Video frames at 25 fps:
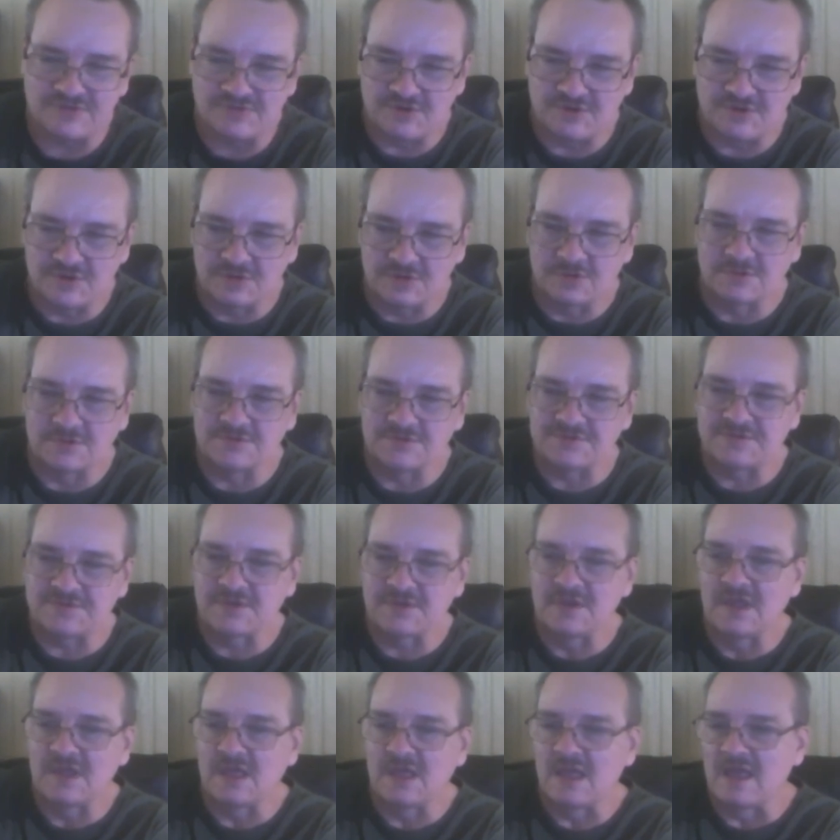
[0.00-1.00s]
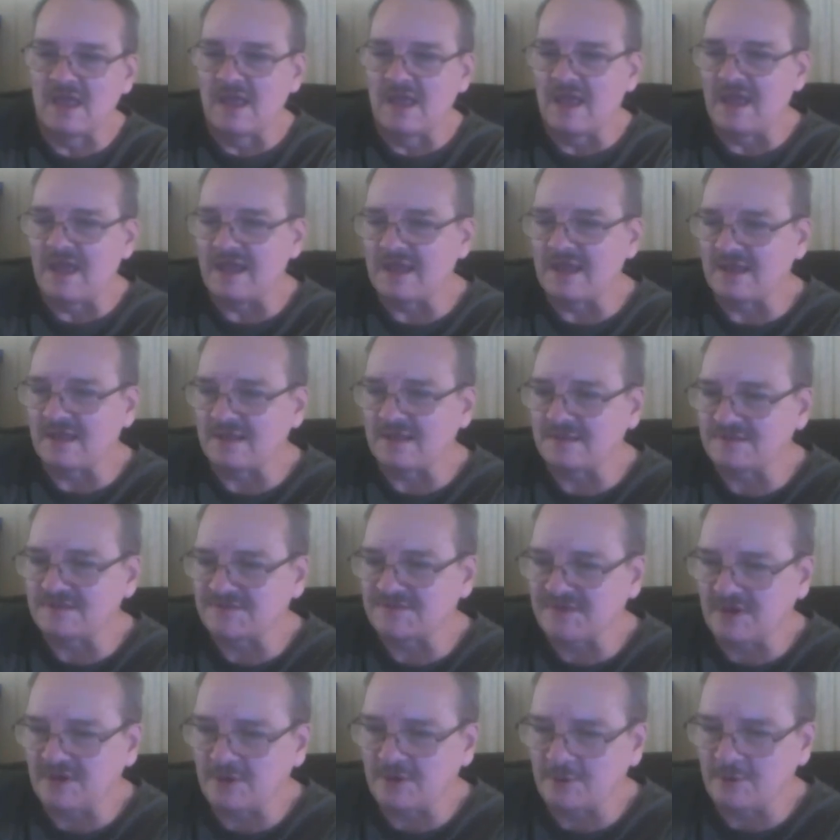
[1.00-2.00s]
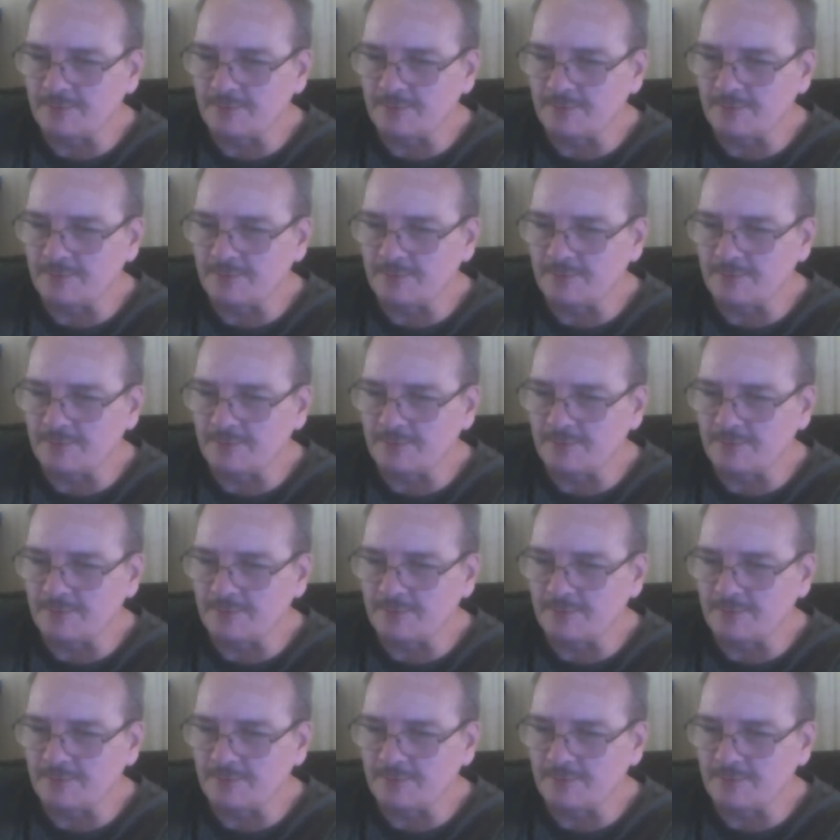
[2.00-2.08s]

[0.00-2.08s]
journals. And so